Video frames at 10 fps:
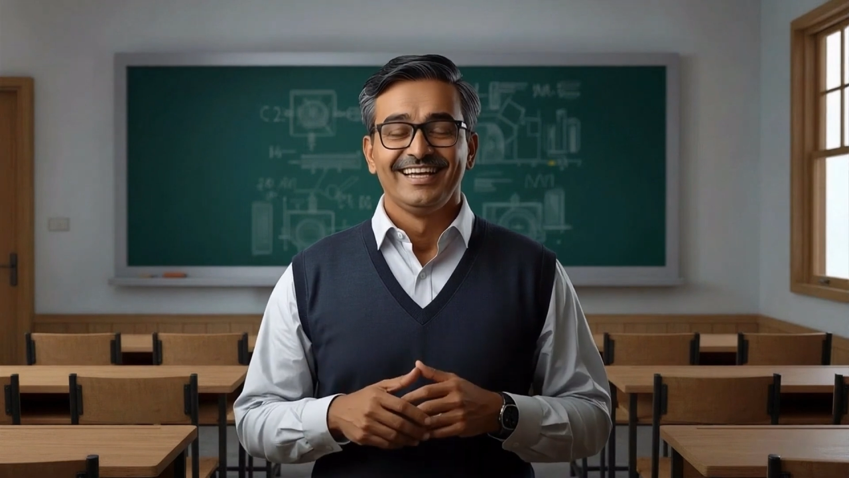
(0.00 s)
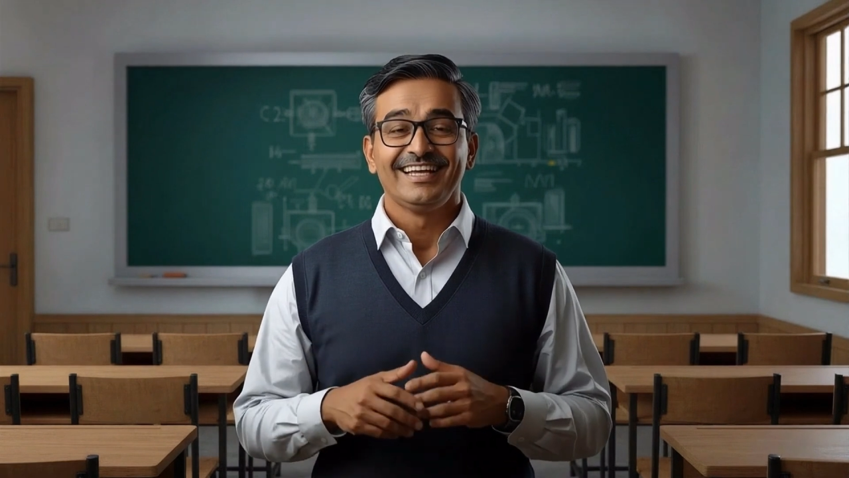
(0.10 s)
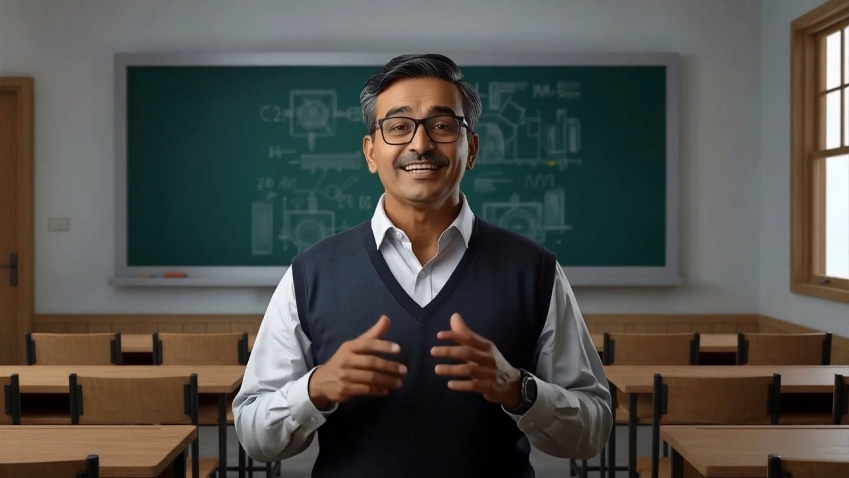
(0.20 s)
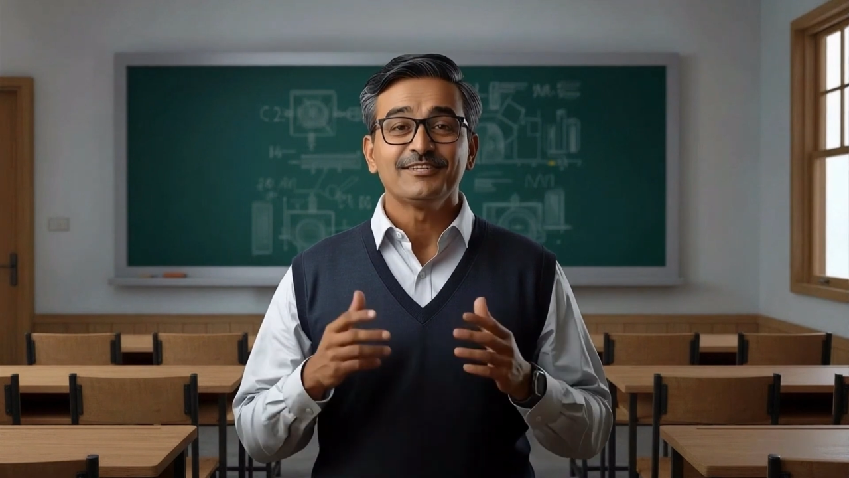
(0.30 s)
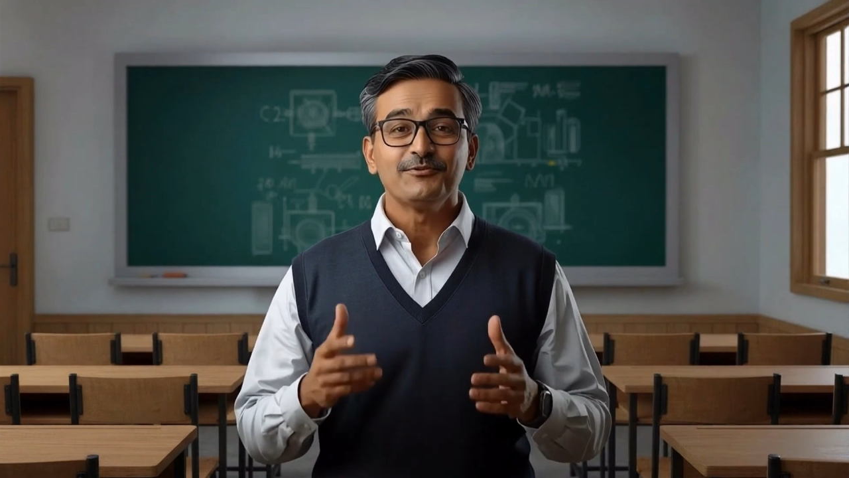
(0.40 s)

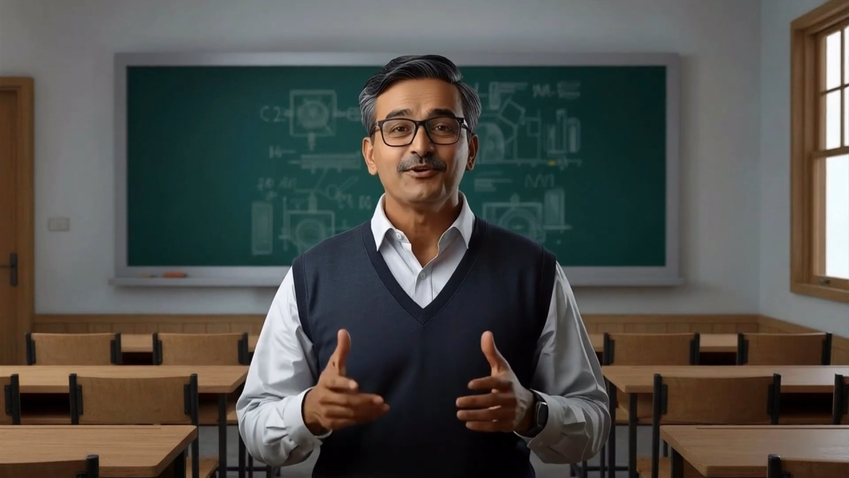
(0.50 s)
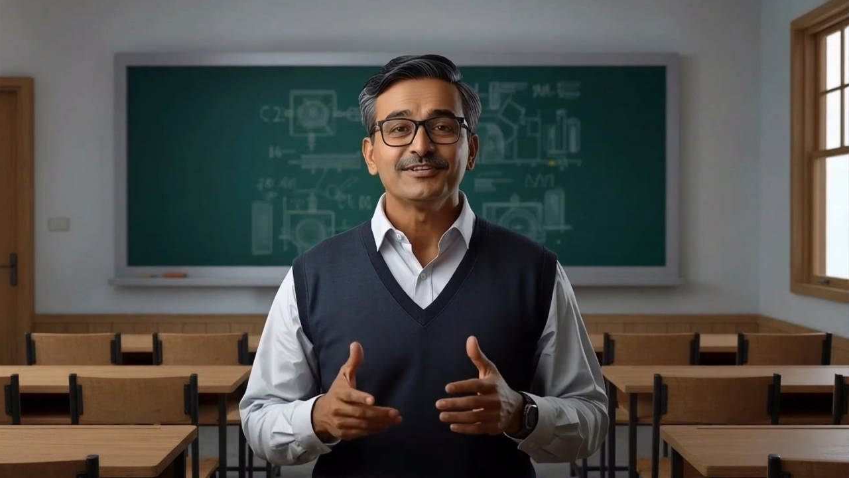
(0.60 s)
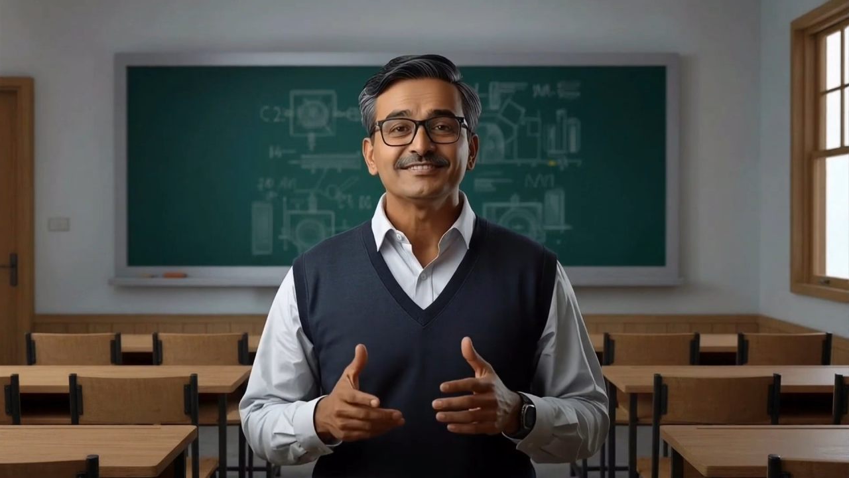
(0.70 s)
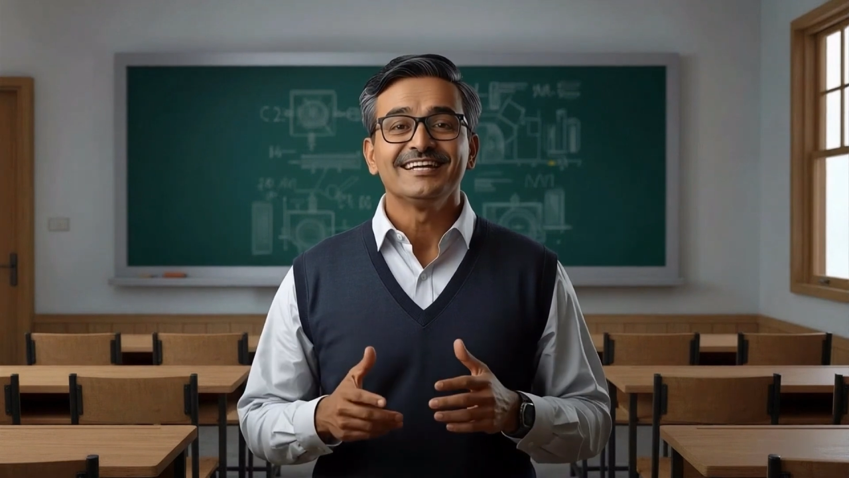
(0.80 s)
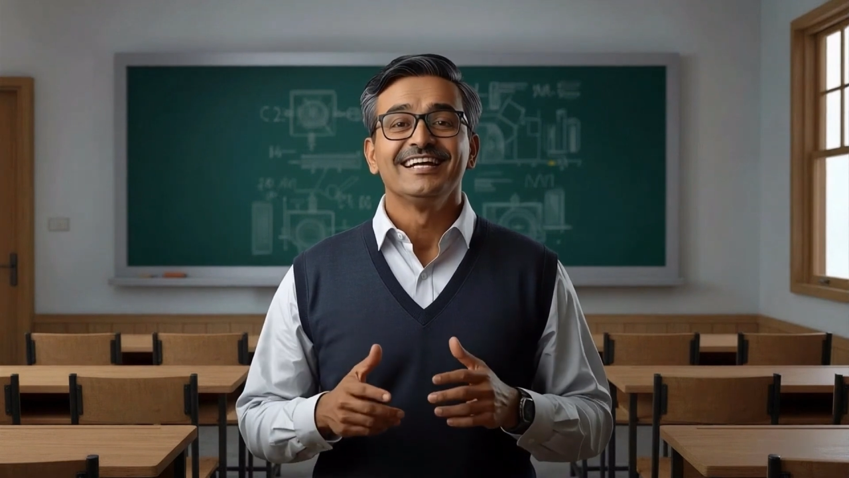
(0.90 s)
In other
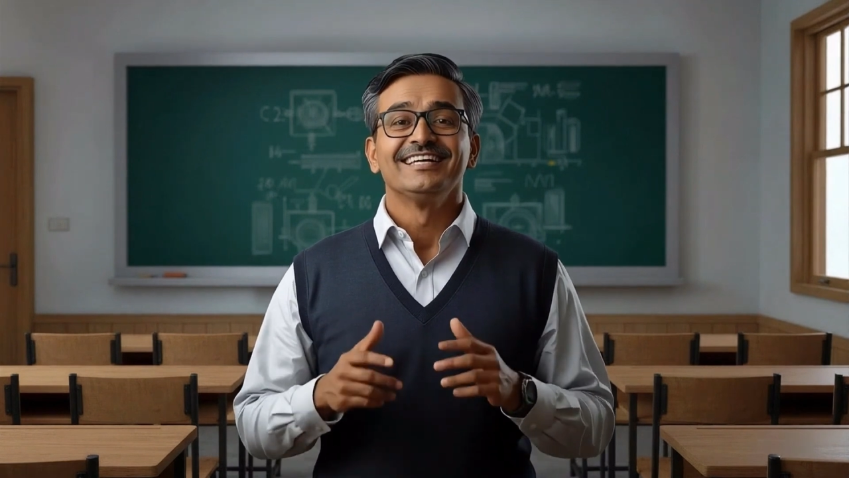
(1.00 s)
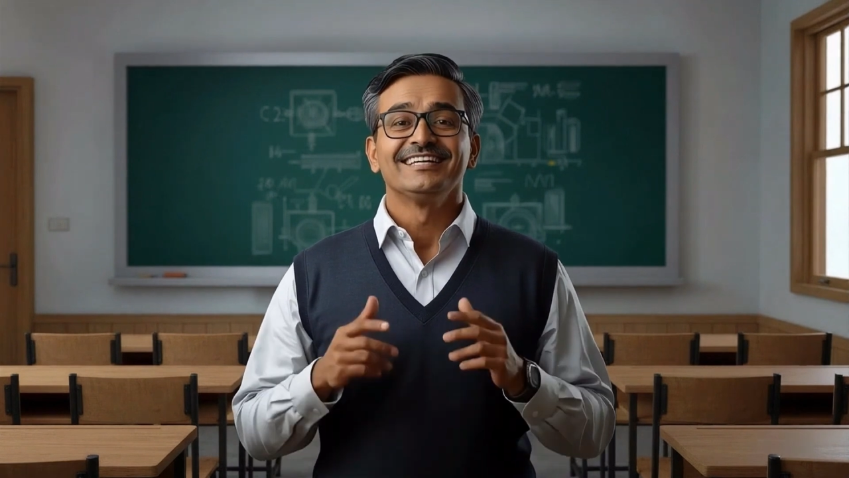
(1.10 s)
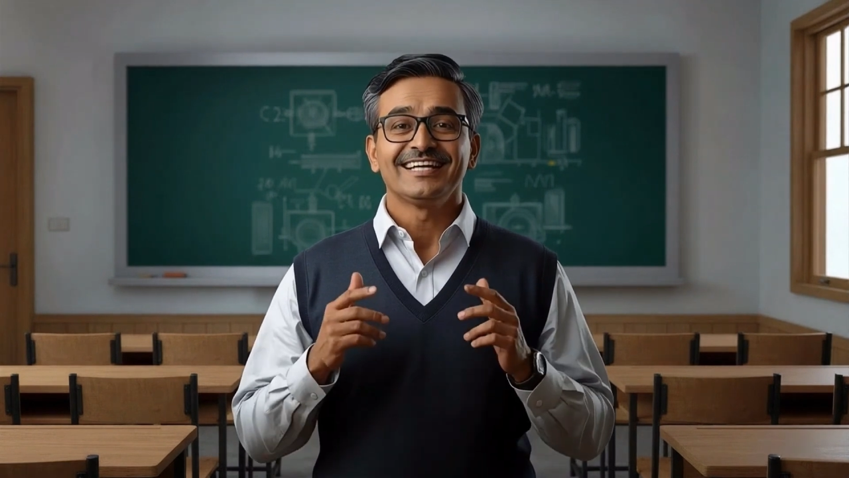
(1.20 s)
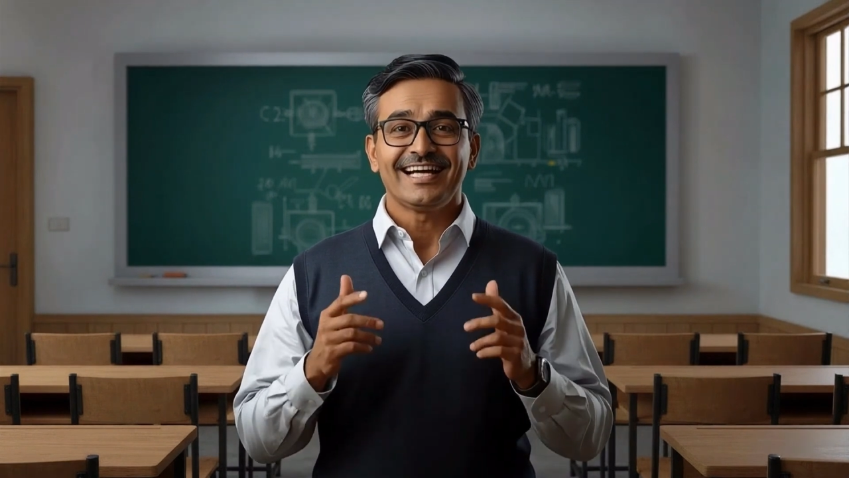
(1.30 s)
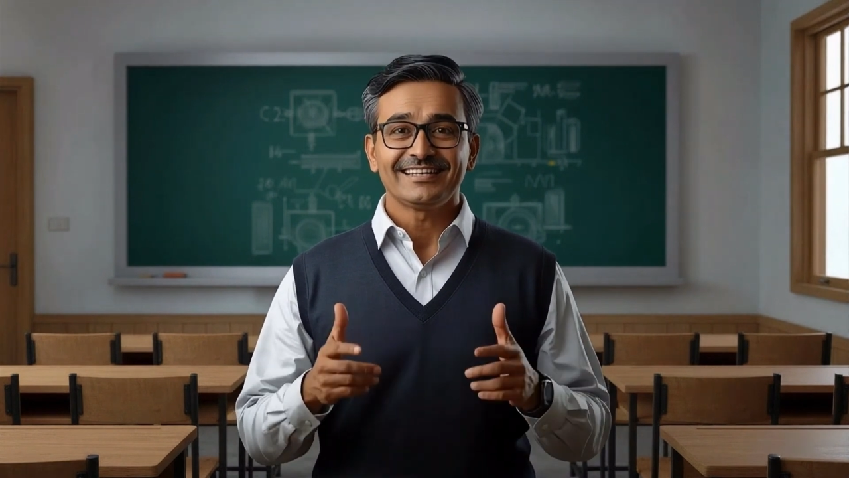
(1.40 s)
words,
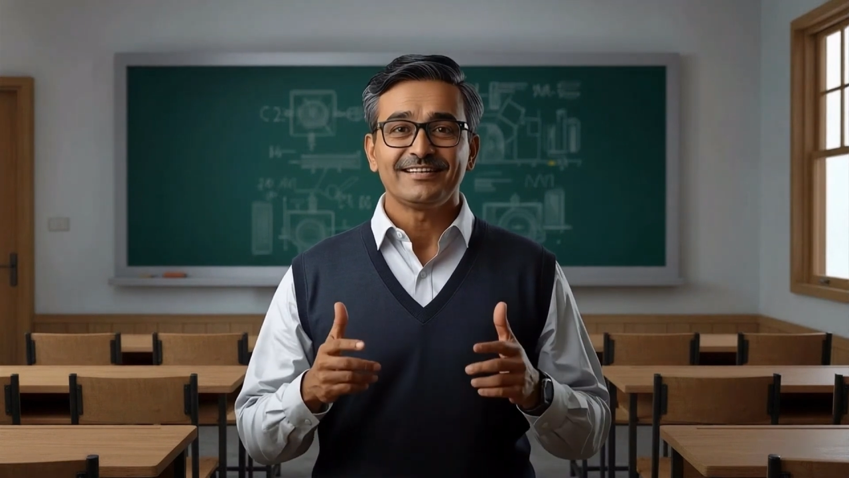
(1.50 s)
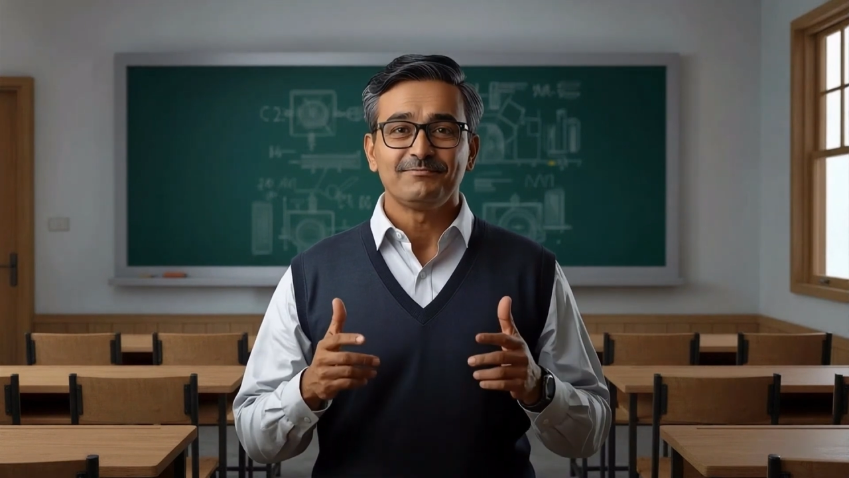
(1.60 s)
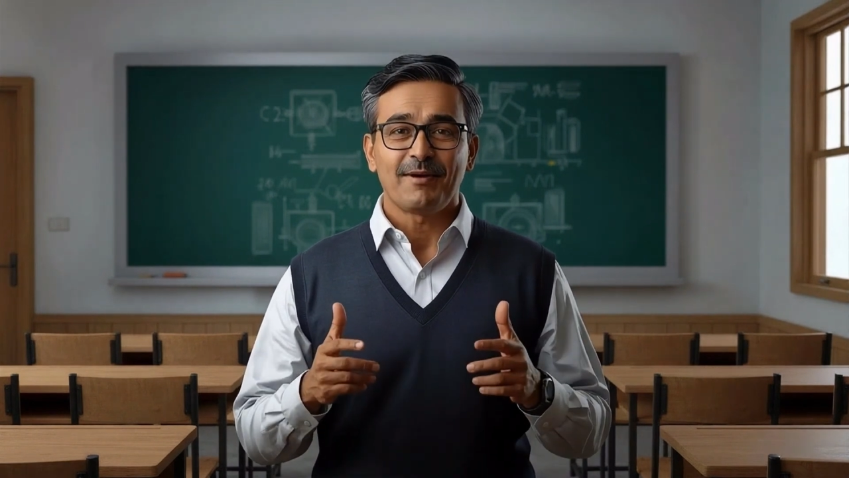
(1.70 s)
reactive